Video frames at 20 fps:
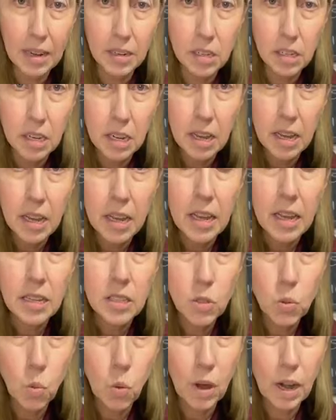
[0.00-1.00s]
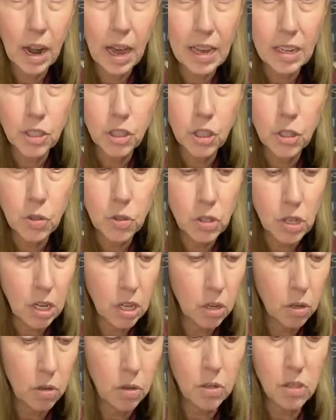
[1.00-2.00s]
Paint. It's what I
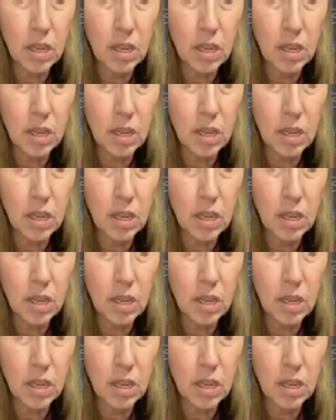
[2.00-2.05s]
choose to